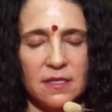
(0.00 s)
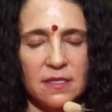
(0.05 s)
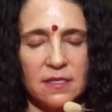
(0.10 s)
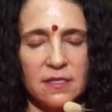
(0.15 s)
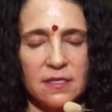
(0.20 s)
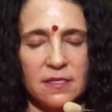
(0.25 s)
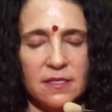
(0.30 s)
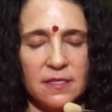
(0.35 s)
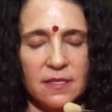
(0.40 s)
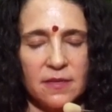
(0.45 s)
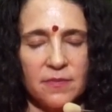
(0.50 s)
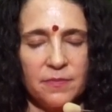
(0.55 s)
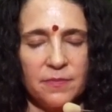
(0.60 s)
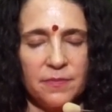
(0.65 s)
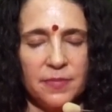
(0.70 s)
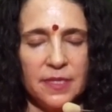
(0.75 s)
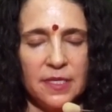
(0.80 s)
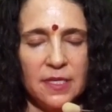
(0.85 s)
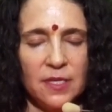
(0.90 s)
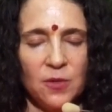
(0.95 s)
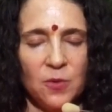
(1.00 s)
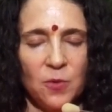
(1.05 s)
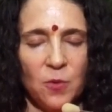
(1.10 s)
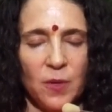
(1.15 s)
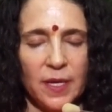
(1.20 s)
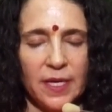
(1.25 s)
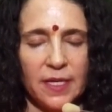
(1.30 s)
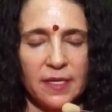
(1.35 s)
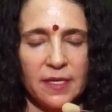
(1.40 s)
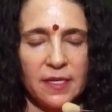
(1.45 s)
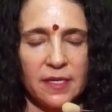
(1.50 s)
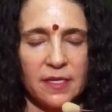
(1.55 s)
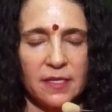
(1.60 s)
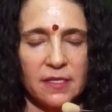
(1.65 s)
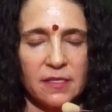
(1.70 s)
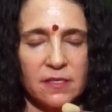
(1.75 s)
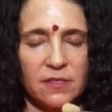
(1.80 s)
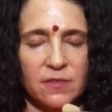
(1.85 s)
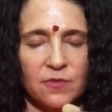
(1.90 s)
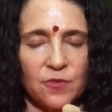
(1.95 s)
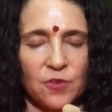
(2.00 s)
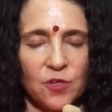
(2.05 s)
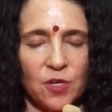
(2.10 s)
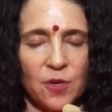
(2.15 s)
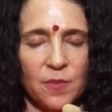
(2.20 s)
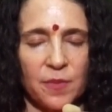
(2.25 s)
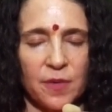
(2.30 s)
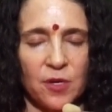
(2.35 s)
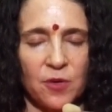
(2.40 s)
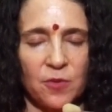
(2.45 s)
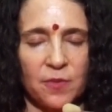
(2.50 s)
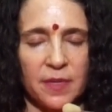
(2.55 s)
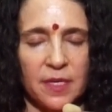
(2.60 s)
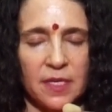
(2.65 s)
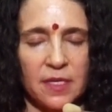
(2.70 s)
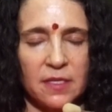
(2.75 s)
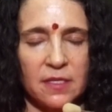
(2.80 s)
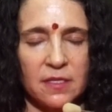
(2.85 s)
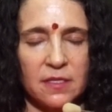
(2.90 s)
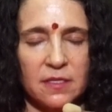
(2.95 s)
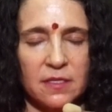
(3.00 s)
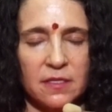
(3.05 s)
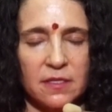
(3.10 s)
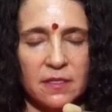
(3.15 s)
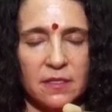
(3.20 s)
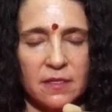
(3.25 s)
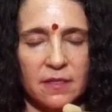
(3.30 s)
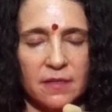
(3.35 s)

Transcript: Simply witness for a moment